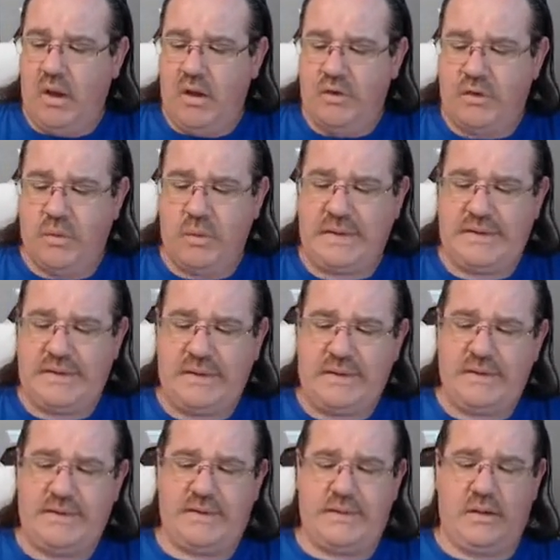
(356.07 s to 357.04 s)
So with
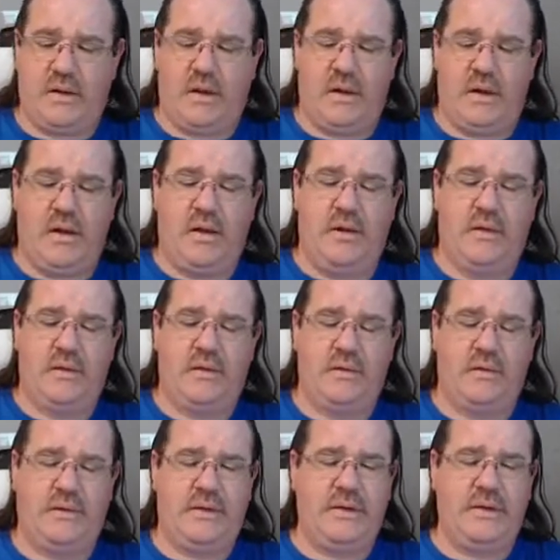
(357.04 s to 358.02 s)
these are
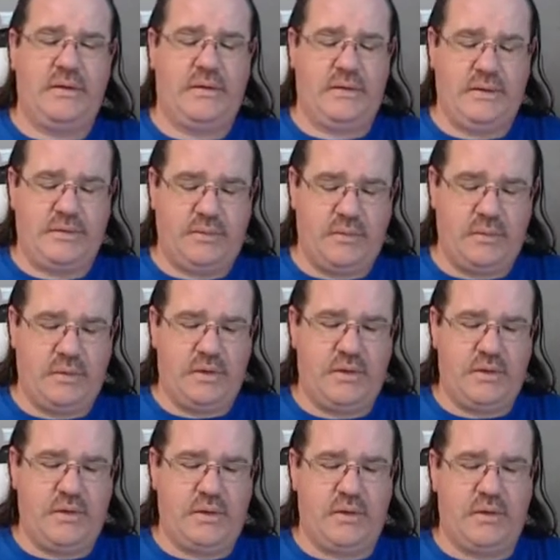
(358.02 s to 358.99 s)
one
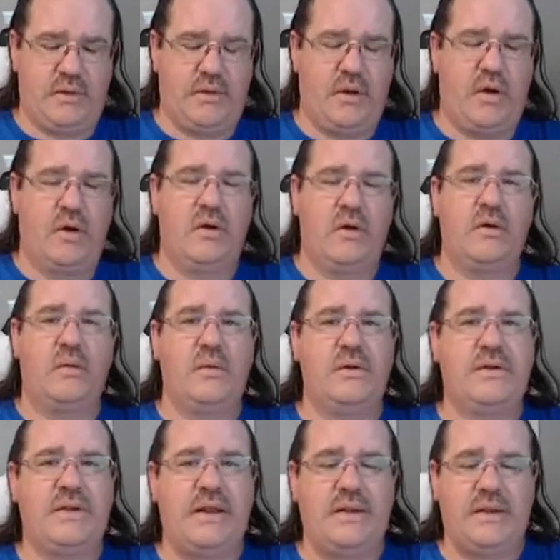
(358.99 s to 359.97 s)
of the harder
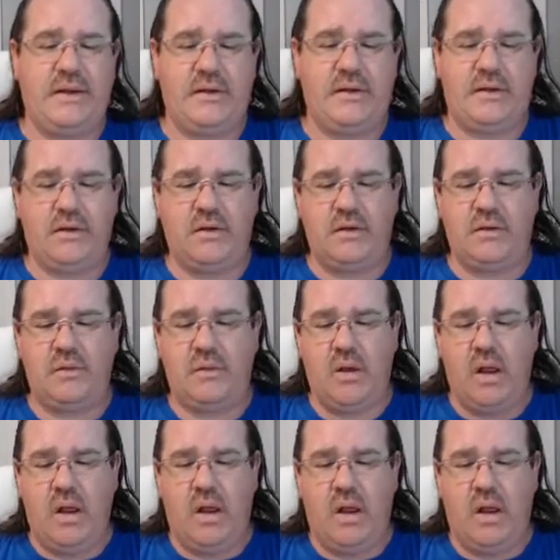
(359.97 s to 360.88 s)
ones, I think, to do,